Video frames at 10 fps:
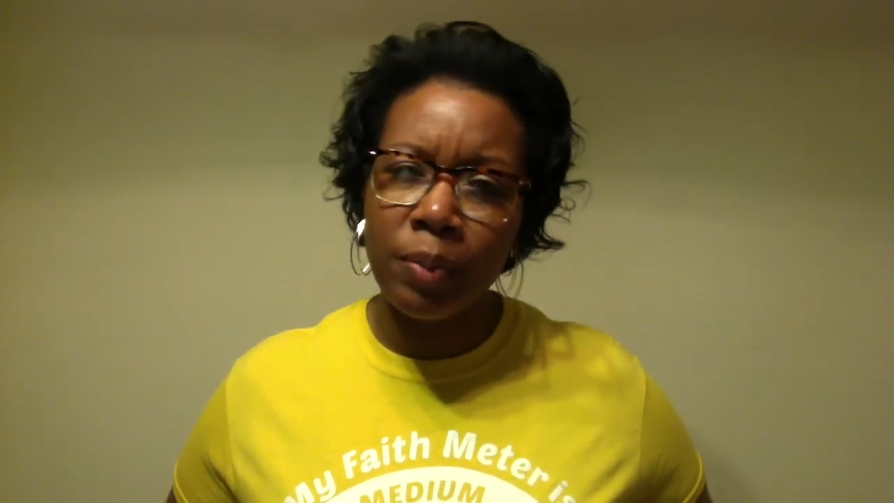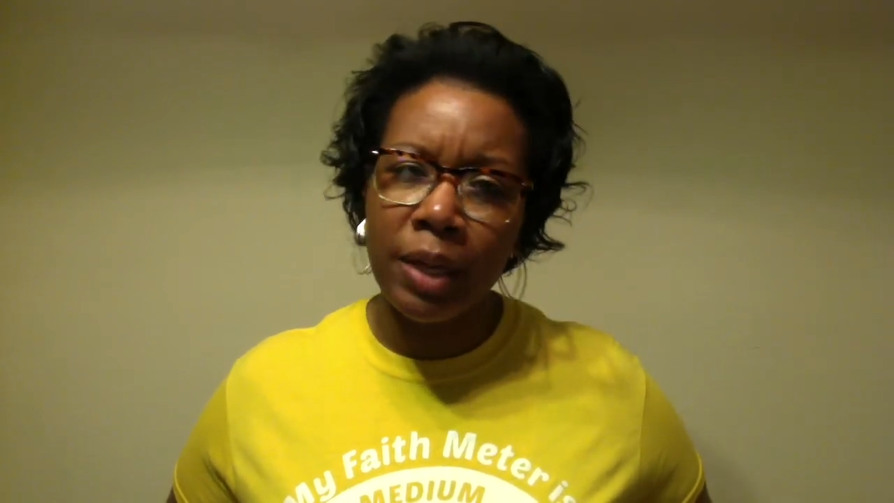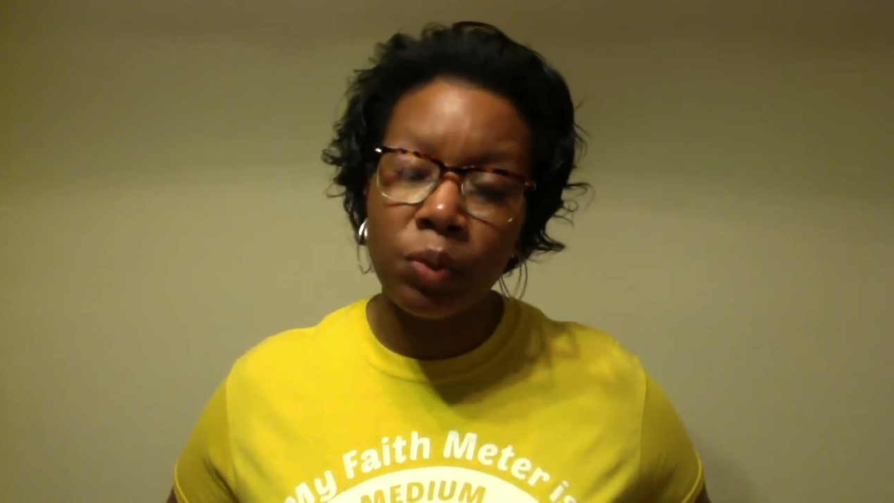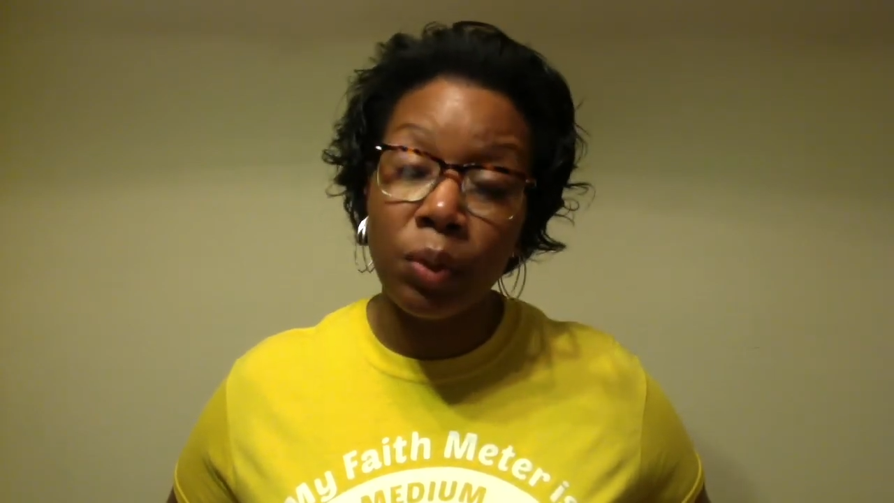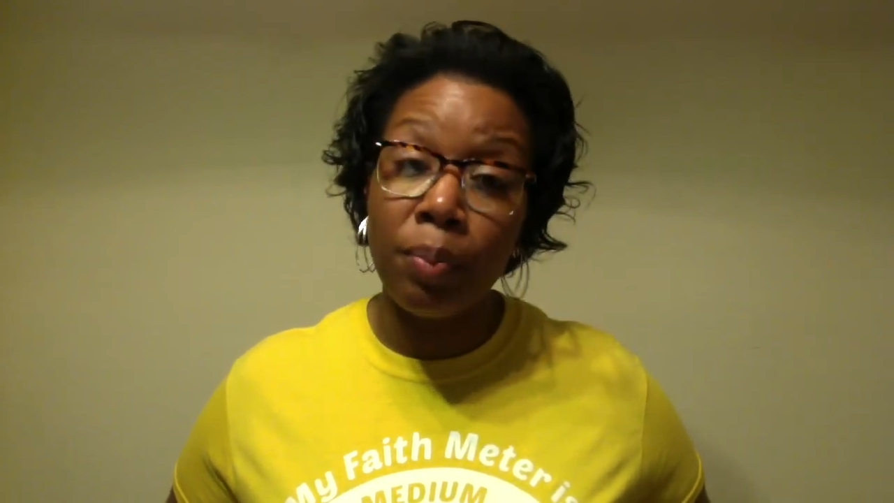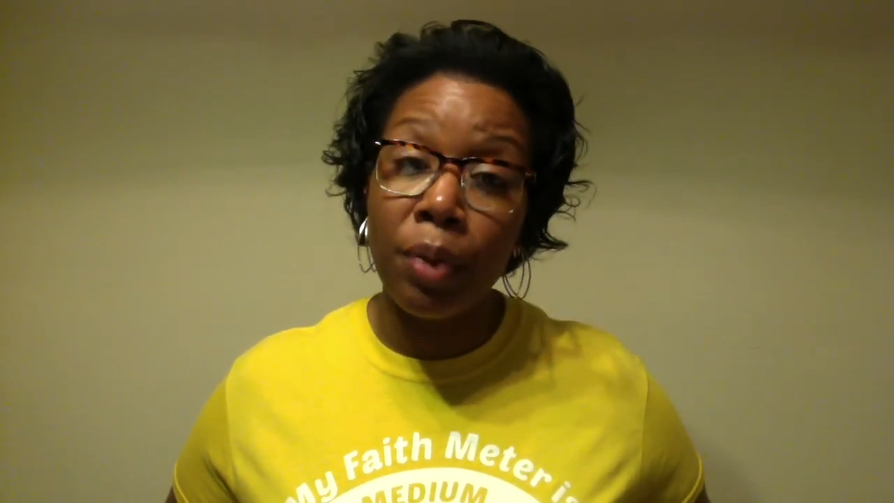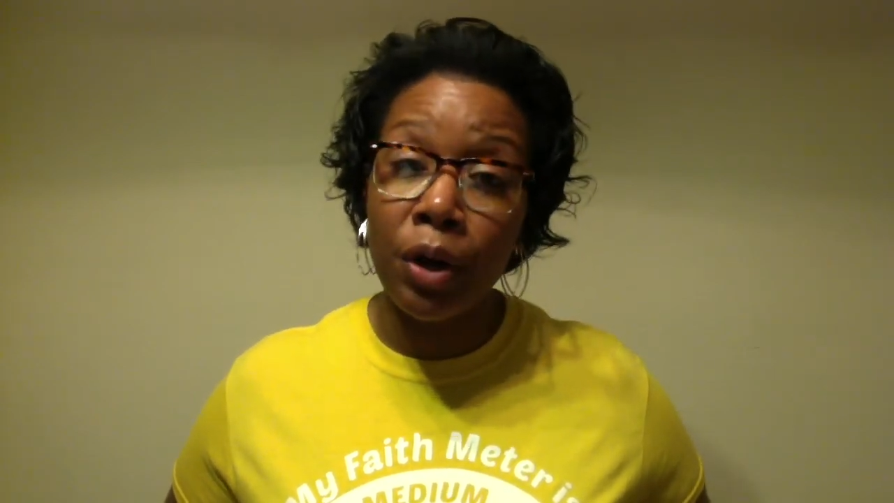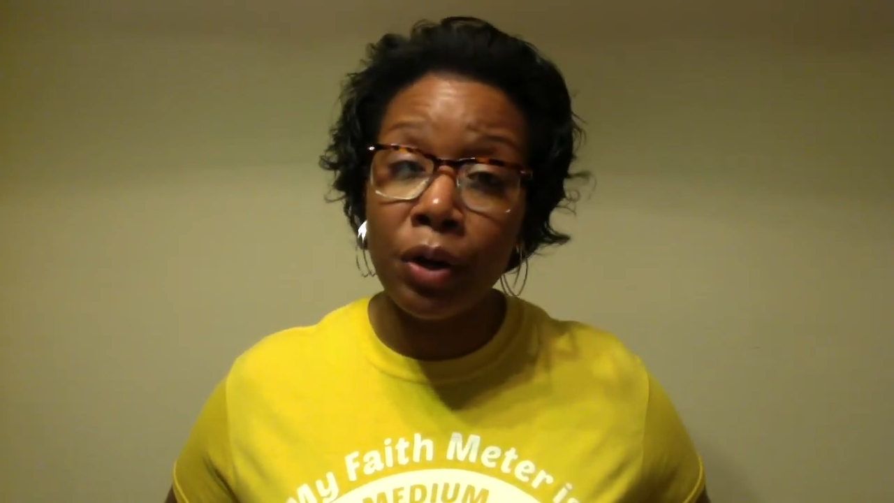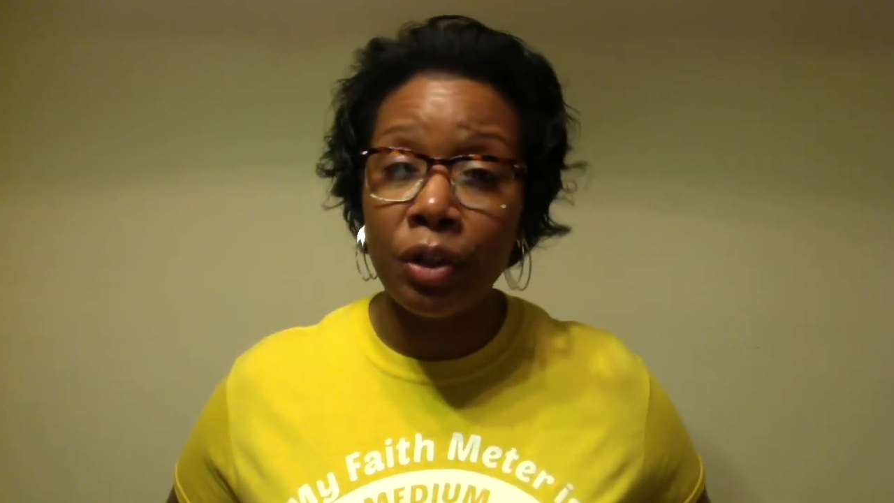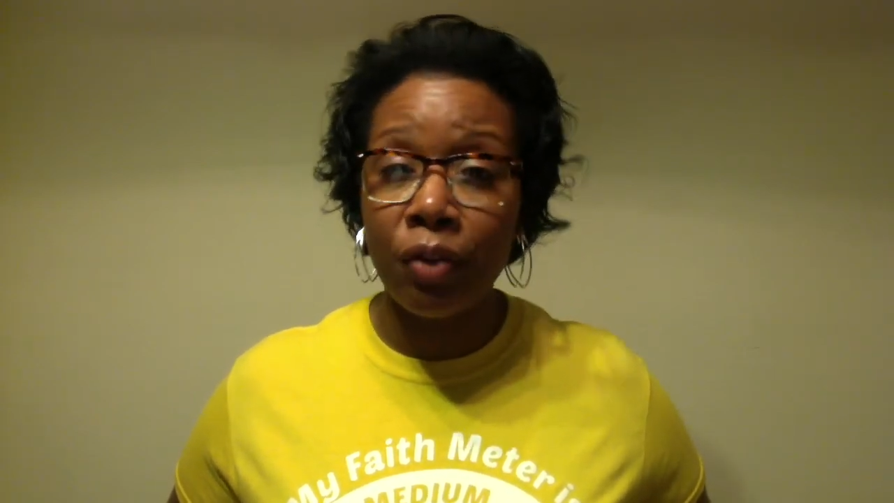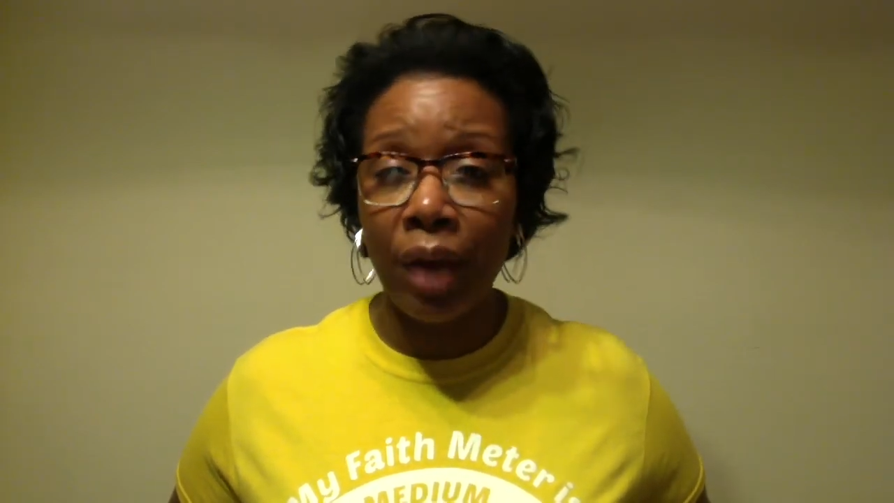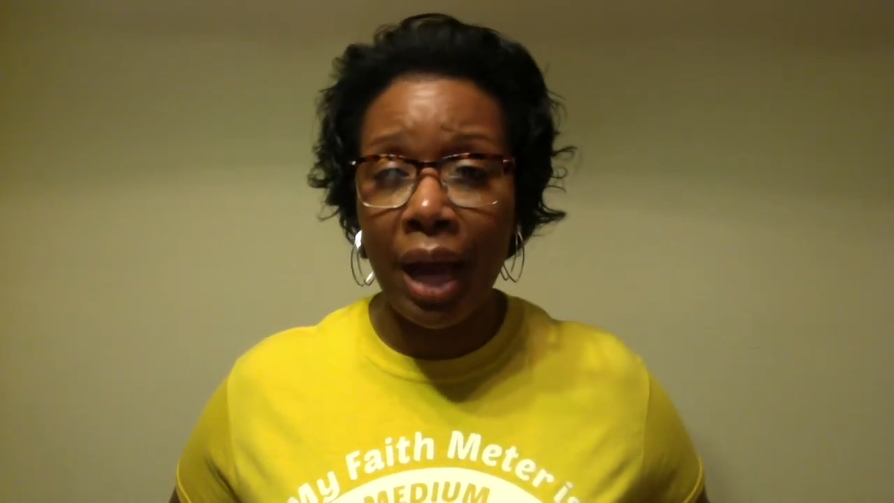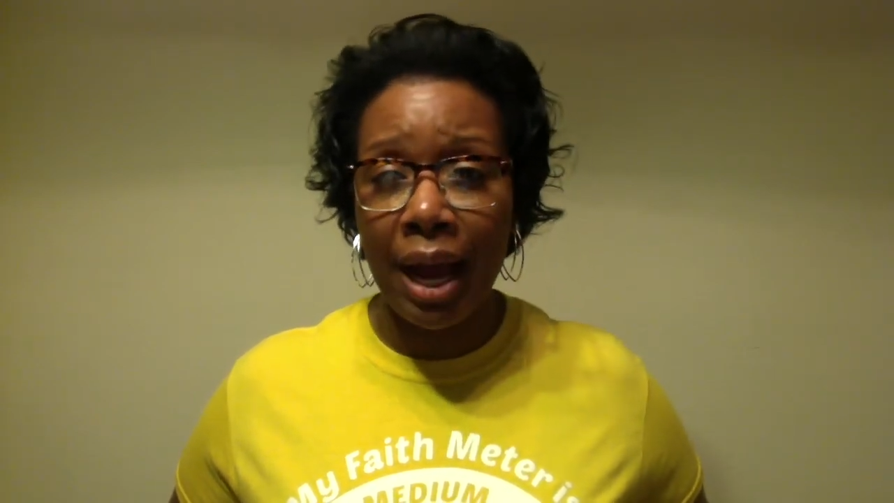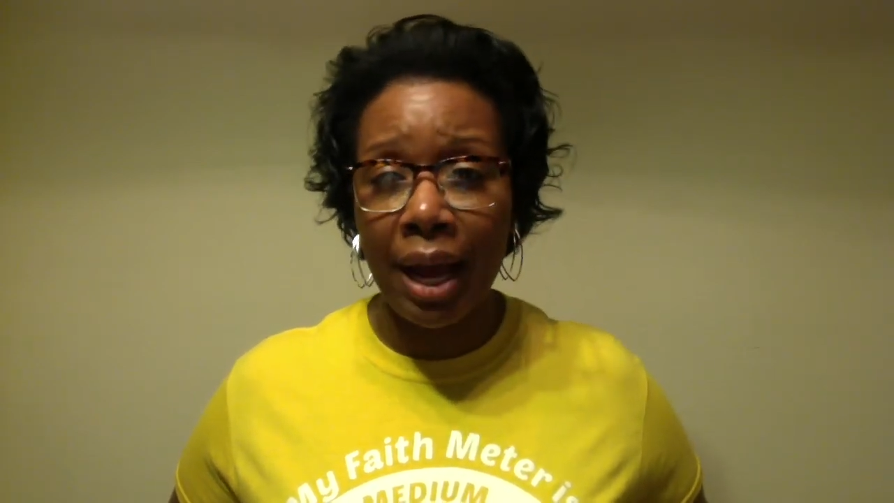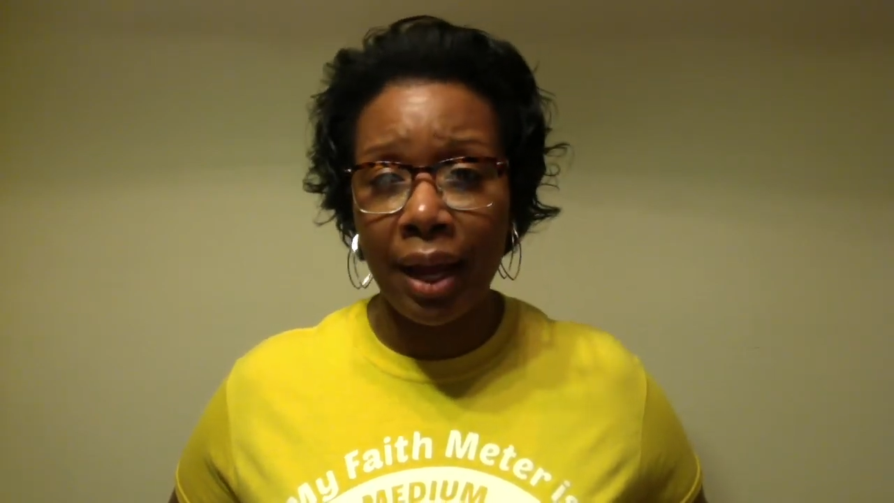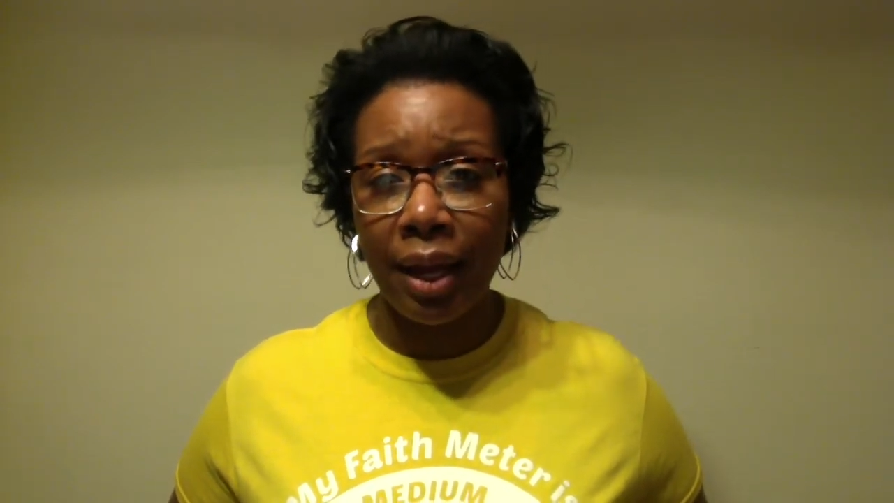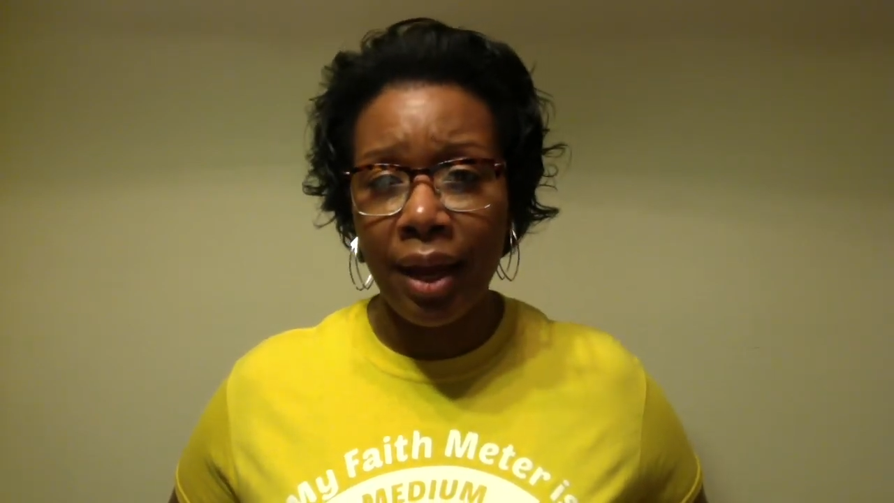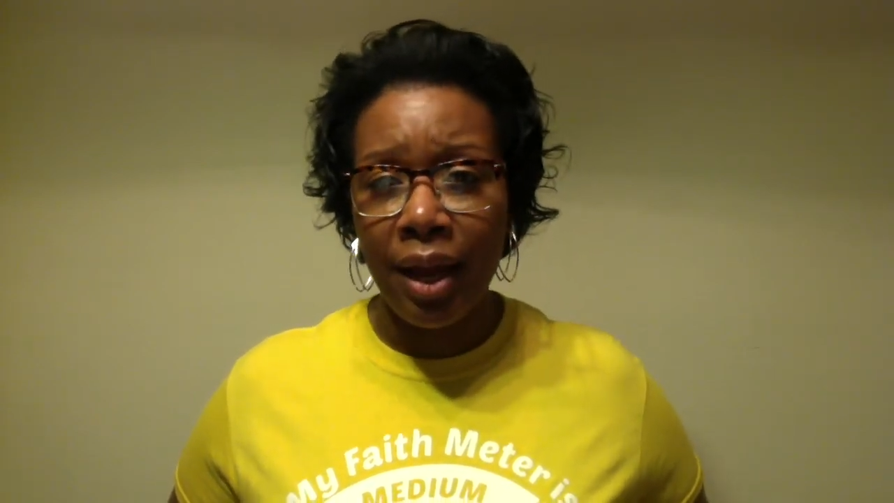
is because when birds fly,